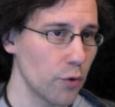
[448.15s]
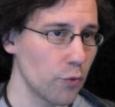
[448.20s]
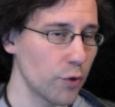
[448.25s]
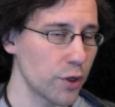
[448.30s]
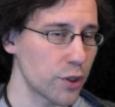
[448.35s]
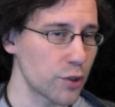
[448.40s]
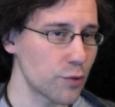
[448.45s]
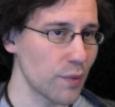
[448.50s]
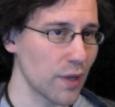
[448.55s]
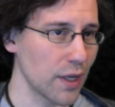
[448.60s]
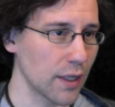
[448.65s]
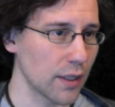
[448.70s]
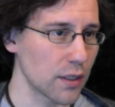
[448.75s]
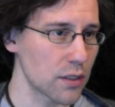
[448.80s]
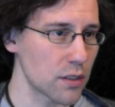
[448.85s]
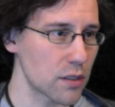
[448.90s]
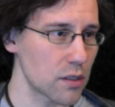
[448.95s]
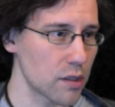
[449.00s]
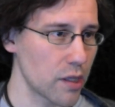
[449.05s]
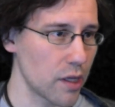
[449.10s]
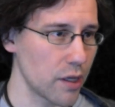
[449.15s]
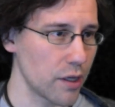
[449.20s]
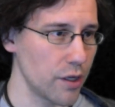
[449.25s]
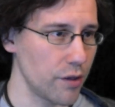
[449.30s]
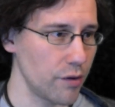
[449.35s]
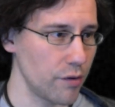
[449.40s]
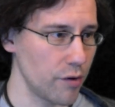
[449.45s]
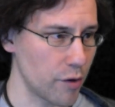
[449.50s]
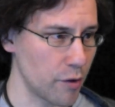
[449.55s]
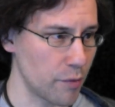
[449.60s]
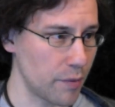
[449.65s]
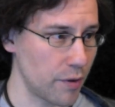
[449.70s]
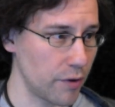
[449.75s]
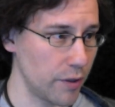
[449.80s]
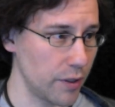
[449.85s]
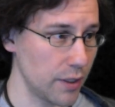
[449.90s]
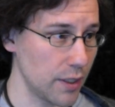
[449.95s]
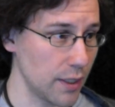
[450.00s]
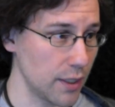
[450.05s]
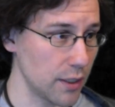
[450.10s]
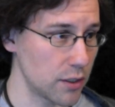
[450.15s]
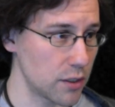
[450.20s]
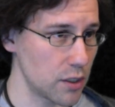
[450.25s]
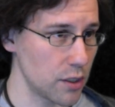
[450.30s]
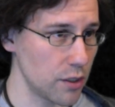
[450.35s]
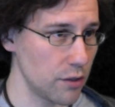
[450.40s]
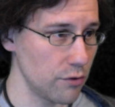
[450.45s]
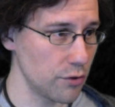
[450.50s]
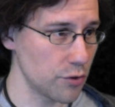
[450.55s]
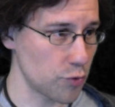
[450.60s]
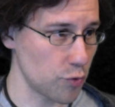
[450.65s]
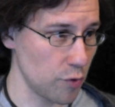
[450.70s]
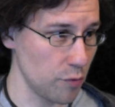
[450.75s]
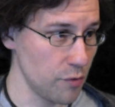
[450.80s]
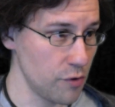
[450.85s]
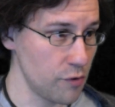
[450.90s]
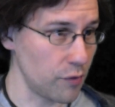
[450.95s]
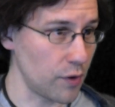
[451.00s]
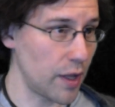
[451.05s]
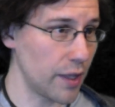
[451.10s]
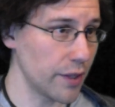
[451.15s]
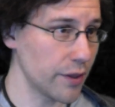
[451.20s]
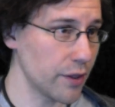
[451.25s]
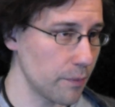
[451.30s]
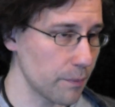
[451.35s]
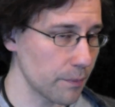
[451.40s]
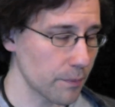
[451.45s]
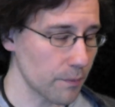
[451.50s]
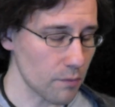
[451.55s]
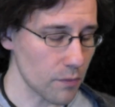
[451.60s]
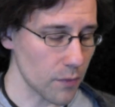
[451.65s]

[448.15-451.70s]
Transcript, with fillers: which means that your opponent needs to use removal on them.